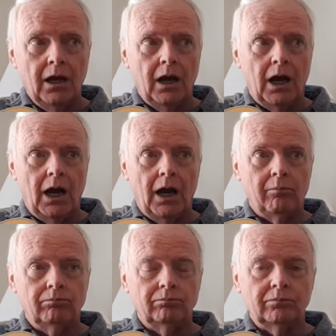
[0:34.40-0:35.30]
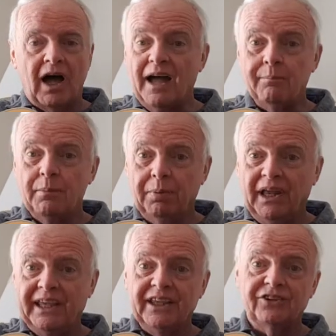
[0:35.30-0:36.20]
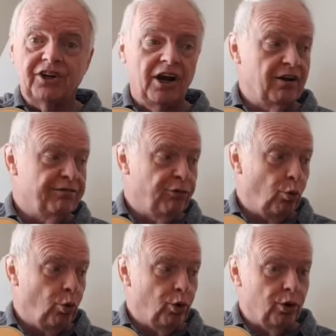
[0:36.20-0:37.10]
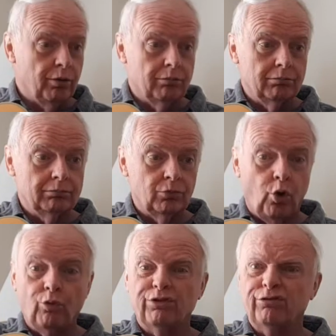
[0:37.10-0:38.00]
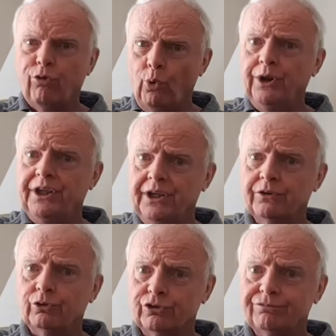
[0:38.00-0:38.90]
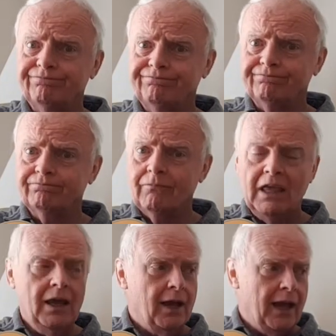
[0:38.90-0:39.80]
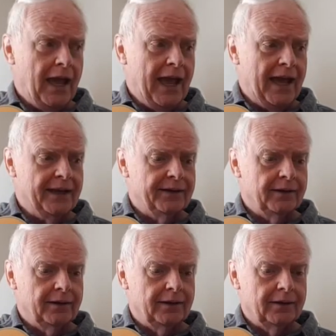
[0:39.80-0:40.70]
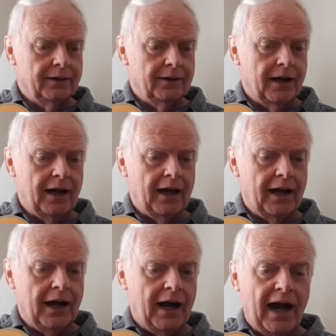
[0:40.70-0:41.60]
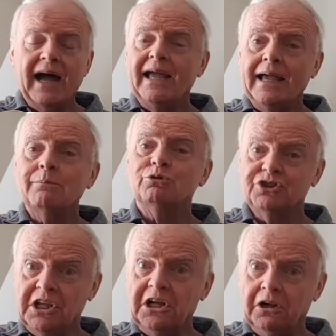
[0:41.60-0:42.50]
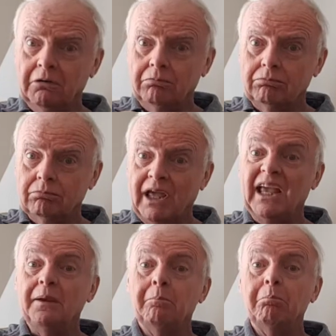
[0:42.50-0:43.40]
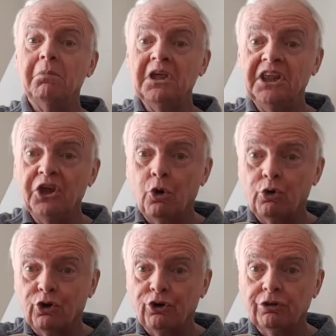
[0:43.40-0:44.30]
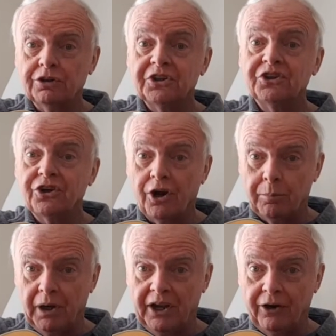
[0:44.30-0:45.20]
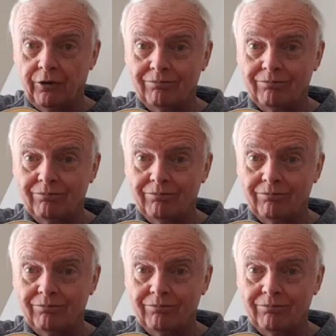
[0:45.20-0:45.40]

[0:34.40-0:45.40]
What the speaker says: I've been playing guitar for over 40 years, and I am still a mediocre guitar player.